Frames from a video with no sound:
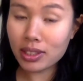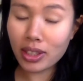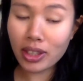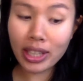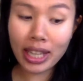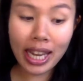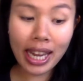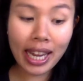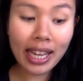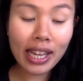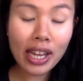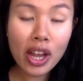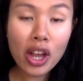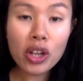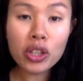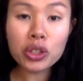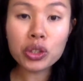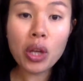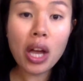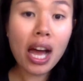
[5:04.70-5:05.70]
Okay,
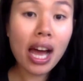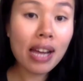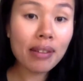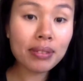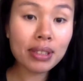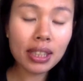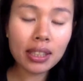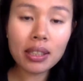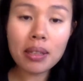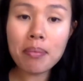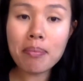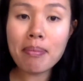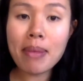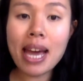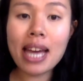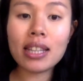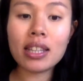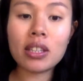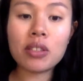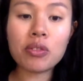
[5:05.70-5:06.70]
so I've done the
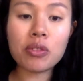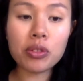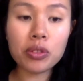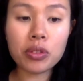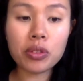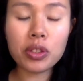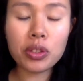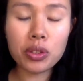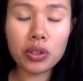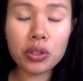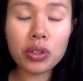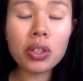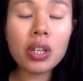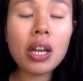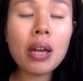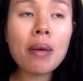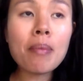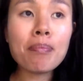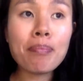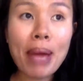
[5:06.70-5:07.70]
math for you
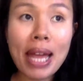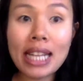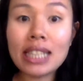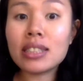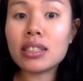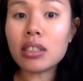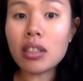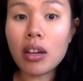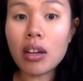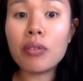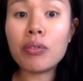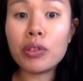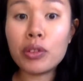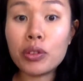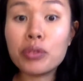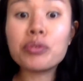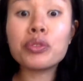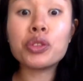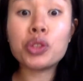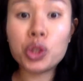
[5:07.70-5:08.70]
based off of
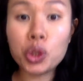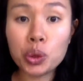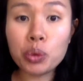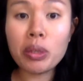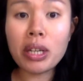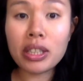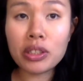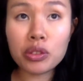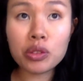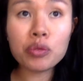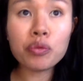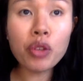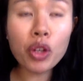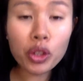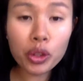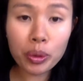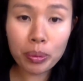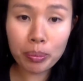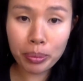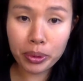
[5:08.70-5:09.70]
200
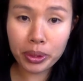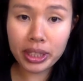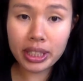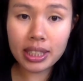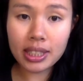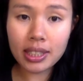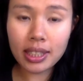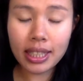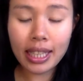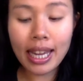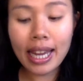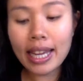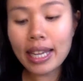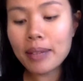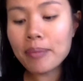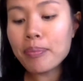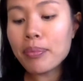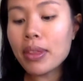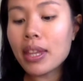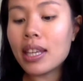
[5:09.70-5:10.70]
volume points. Okay,
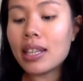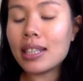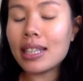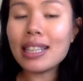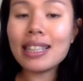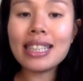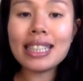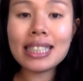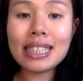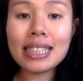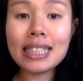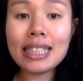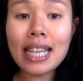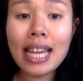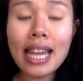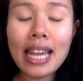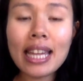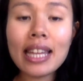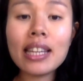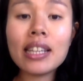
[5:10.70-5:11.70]
now let's
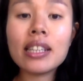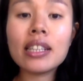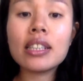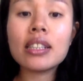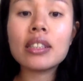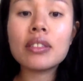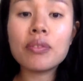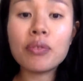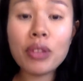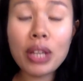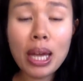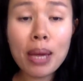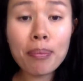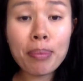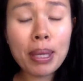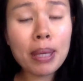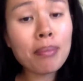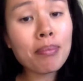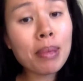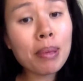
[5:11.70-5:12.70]
say VIP
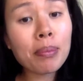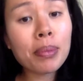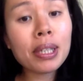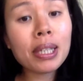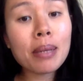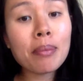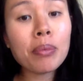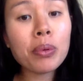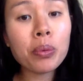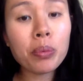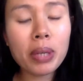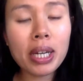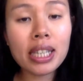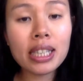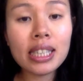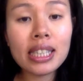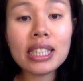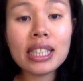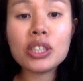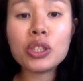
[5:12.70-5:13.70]
member number 1
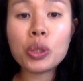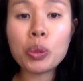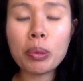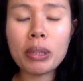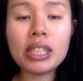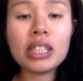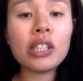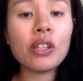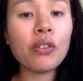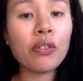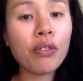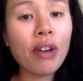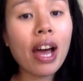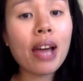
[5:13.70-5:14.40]
is 25%